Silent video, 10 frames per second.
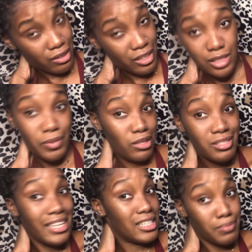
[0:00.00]
Because when you
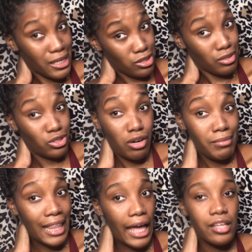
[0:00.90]
see these pictures, you're going to be
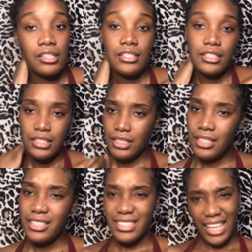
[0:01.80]
like,
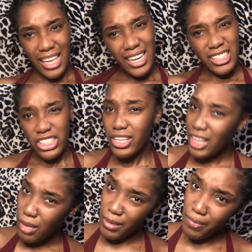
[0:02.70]
dang, did she get
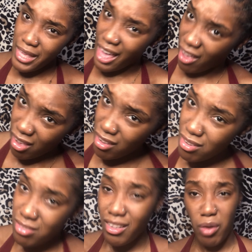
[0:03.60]
a
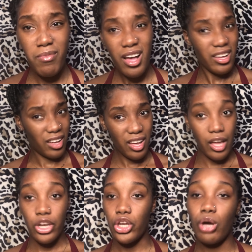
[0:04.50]
BBL? Oh my God.
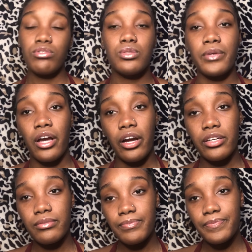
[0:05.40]
No, sweetheart.
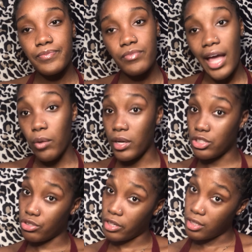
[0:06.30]
I waist
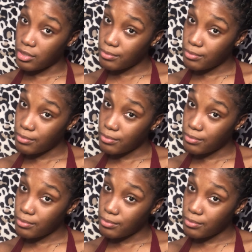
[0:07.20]
trained.